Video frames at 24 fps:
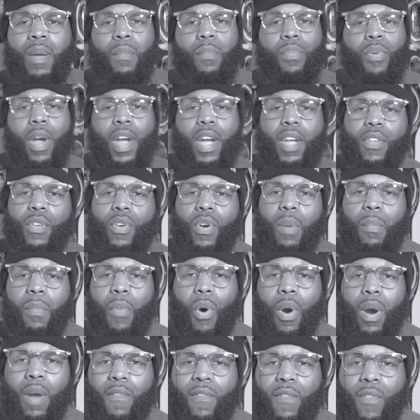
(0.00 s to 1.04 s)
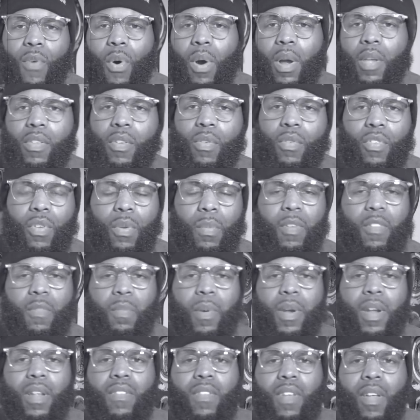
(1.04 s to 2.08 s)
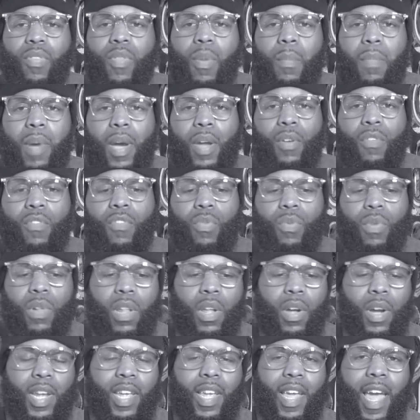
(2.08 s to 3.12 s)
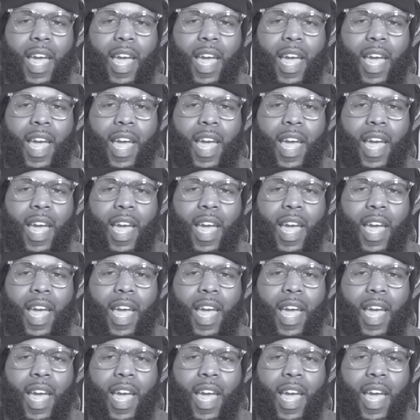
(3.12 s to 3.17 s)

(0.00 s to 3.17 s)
bringing you a more informed YouTube experience, something better to look